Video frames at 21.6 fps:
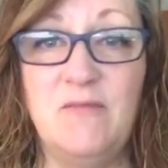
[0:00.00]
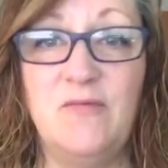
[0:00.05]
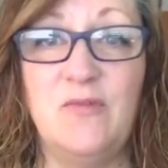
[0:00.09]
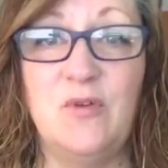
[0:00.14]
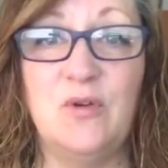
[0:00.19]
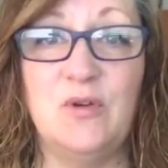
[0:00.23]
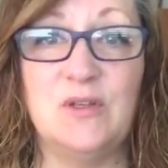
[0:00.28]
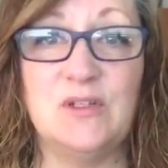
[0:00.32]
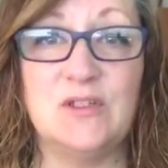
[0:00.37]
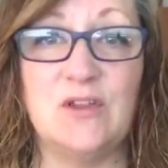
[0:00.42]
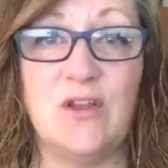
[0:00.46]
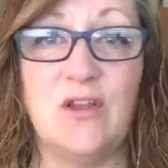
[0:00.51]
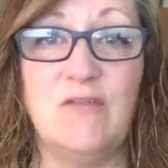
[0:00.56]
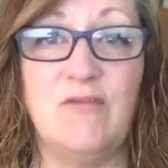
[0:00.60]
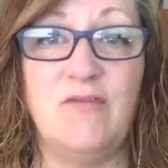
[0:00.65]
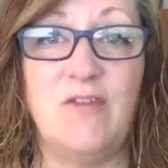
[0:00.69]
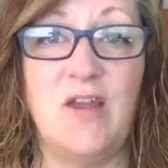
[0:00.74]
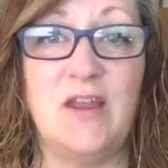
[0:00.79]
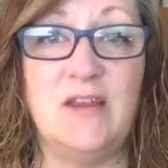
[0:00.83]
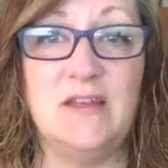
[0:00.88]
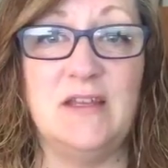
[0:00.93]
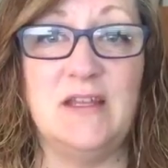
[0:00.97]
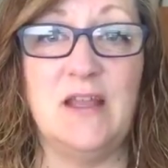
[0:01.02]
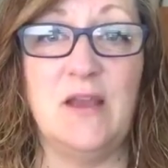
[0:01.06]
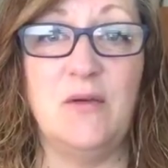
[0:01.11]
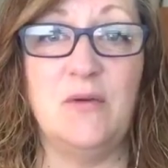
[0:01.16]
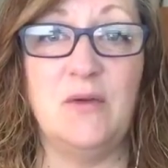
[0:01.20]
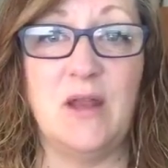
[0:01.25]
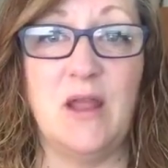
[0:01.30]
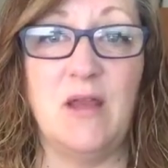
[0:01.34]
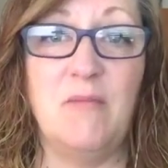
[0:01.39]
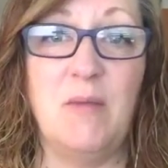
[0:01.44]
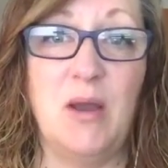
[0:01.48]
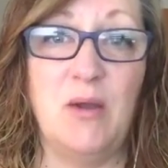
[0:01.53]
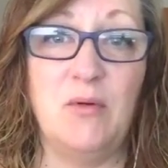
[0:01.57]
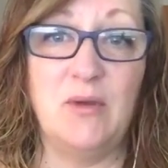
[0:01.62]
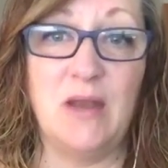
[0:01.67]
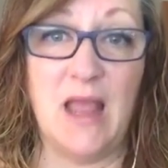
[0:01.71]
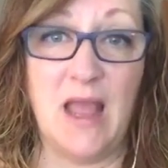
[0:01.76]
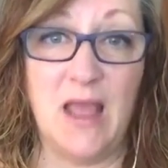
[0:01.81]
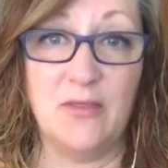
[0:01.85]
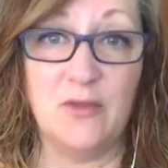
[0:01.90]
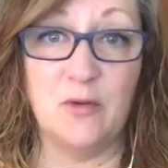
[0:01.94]
focus on finding out about
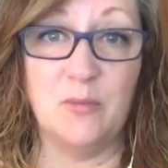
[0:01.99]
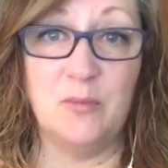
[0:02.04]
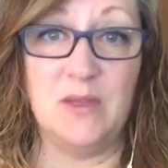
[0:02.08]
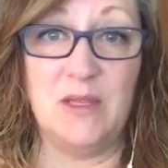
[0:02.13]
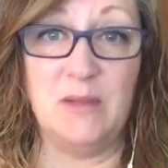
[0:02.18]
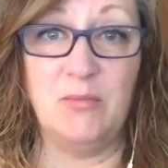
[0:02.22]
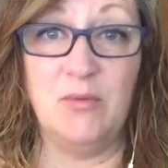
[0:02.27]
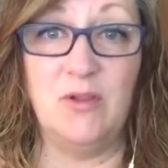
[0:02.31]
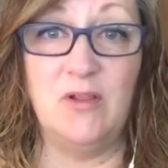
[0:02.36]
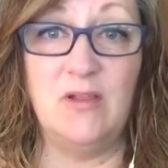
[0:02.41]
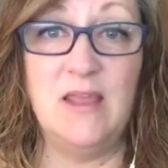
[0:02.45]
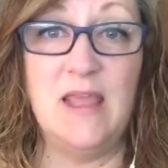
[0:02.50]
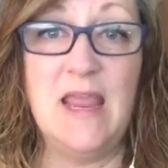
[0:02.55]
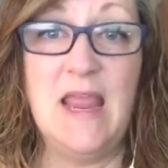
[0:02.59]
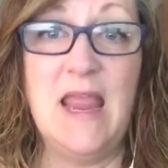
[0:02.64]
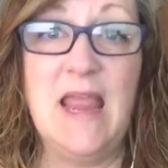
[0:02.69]
other people,